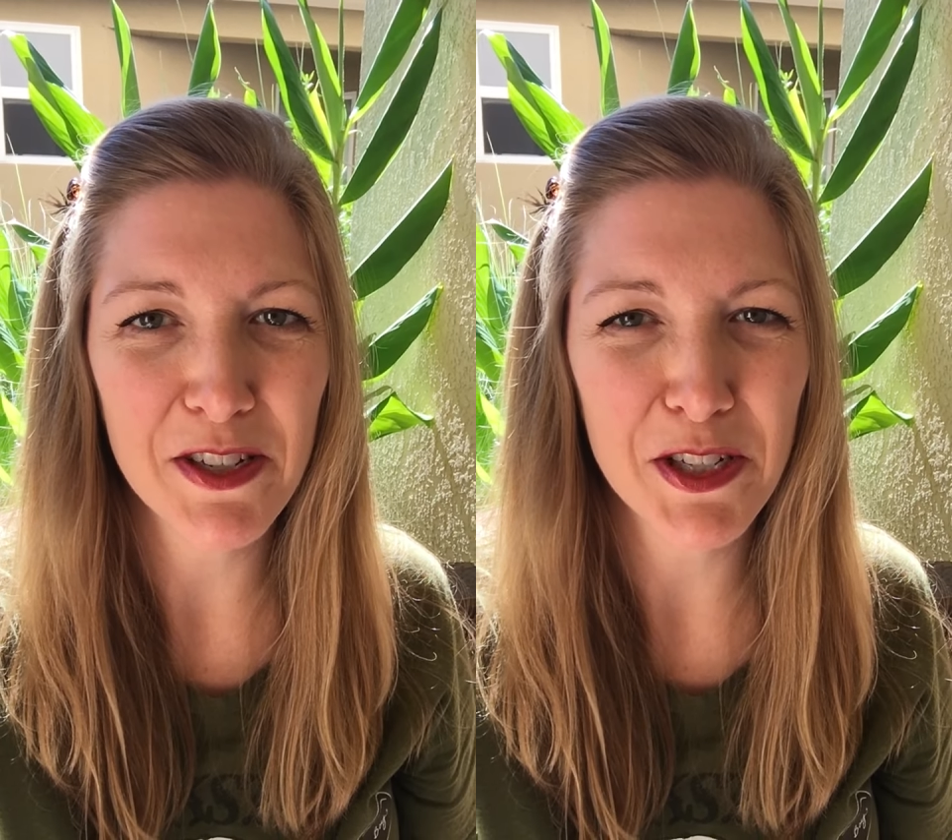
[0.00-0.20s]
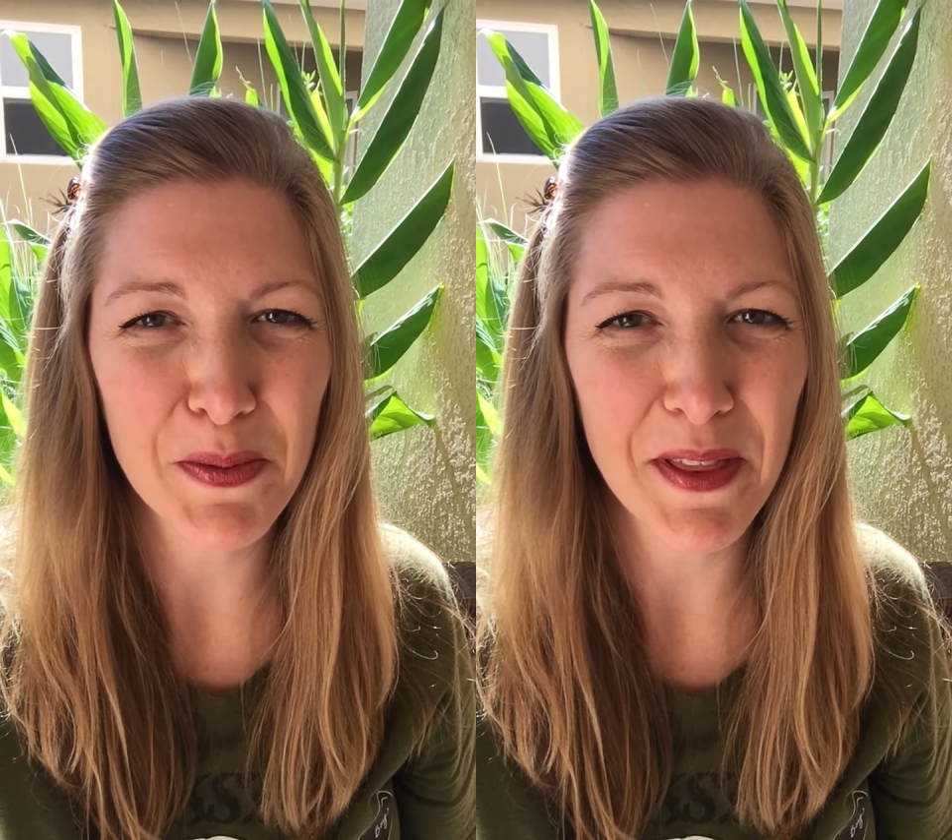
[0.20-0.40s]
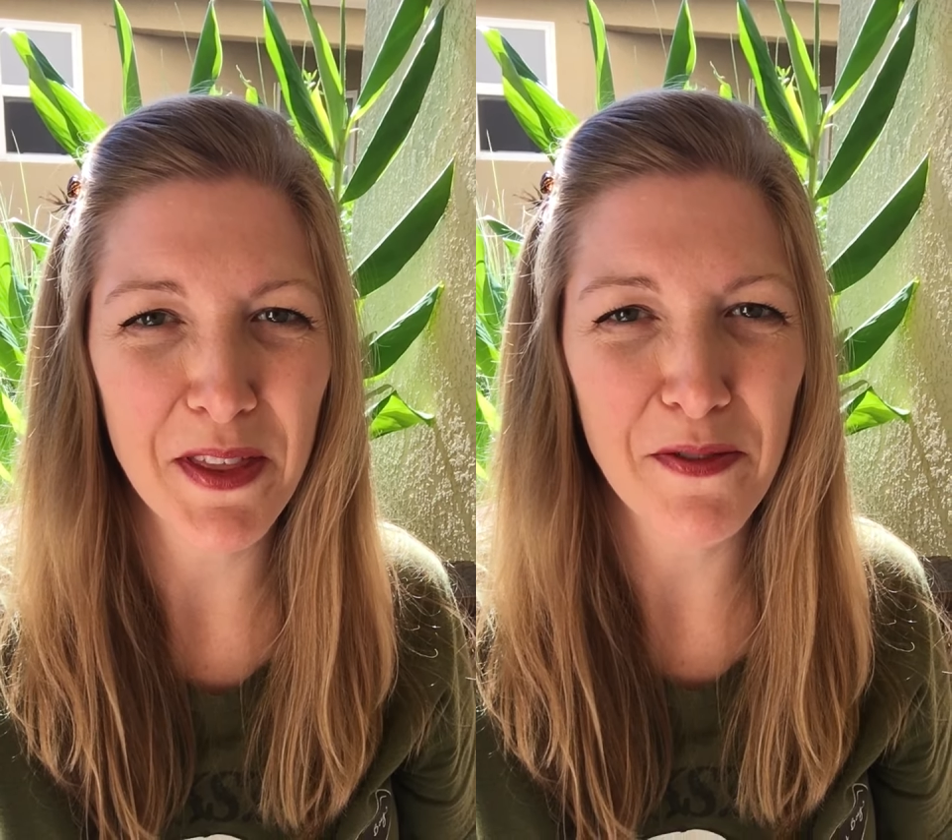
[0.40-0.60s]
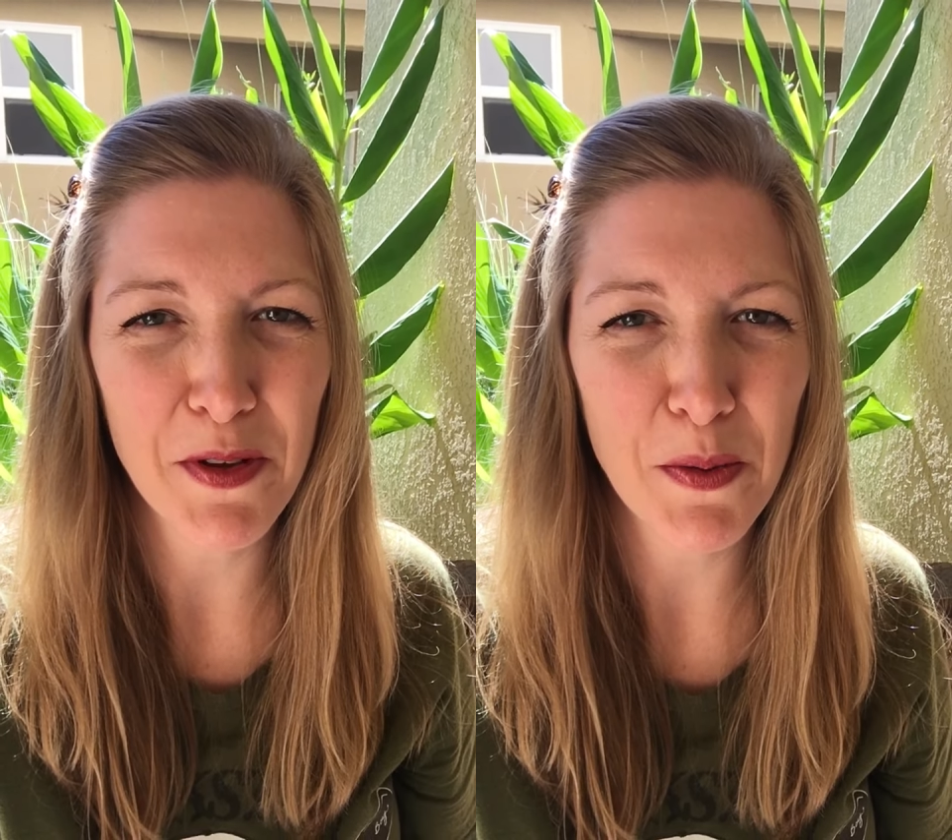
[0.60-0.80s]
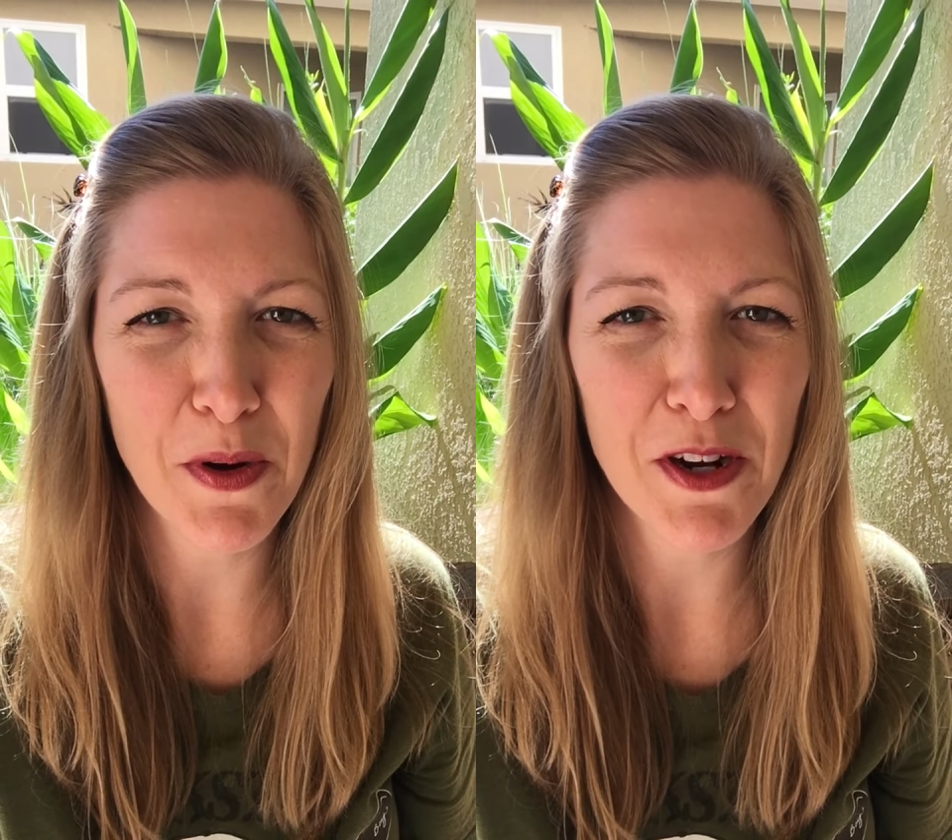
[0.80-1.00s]
just with a
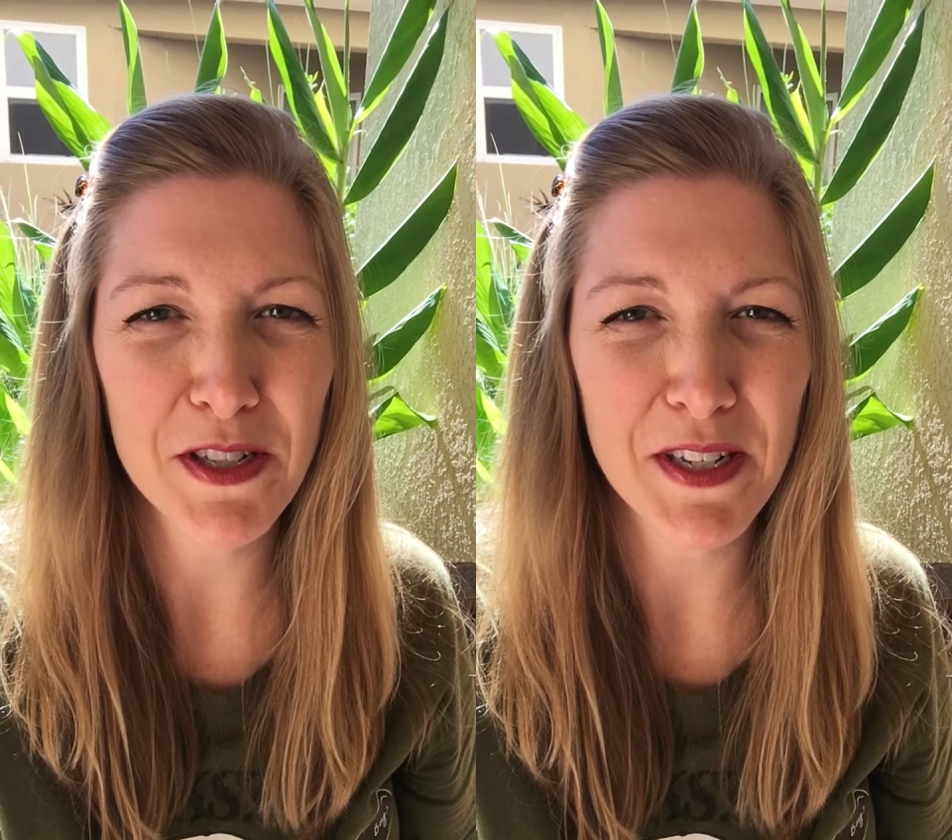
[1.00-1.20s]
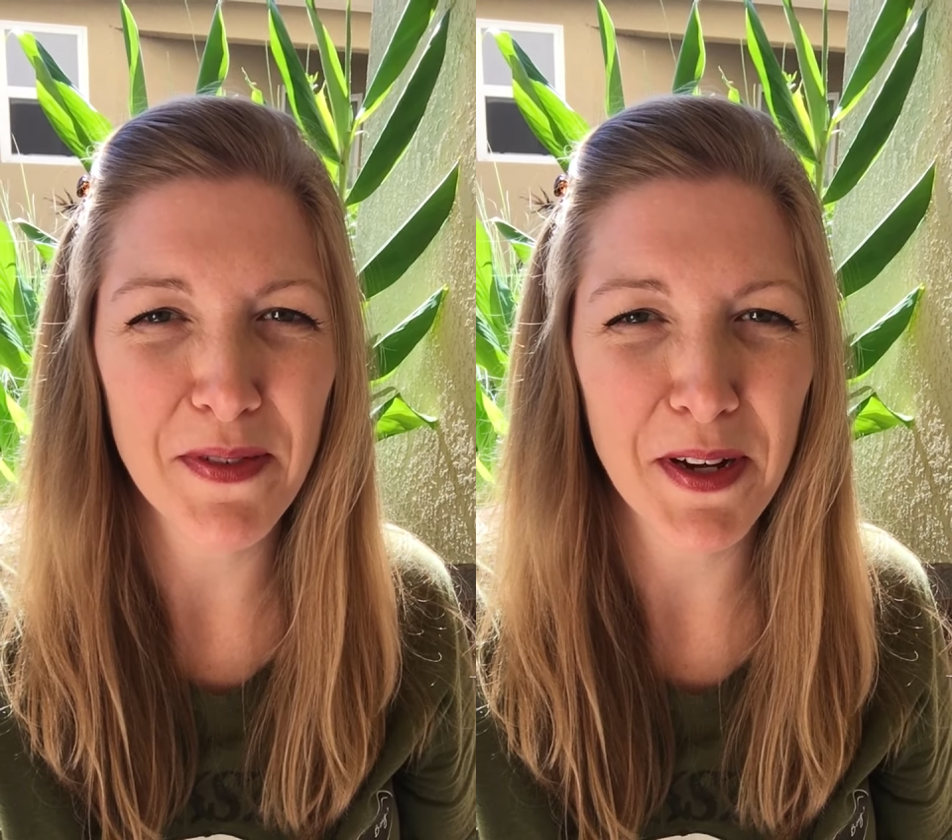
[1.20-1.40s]
few words of